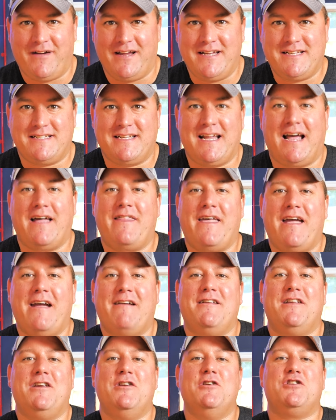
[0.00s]
faces out
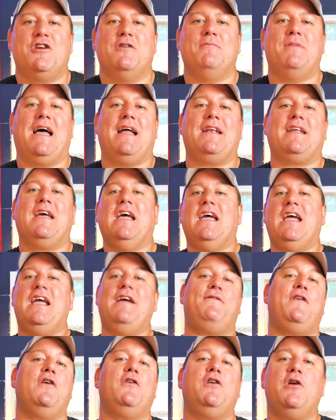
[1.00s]
there in YouTube land.
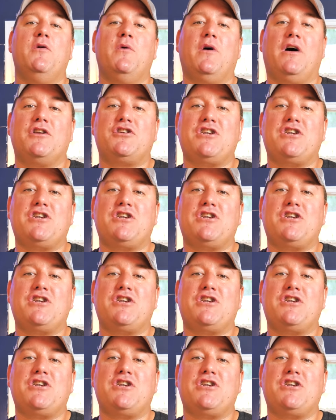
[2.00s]
If you're new to our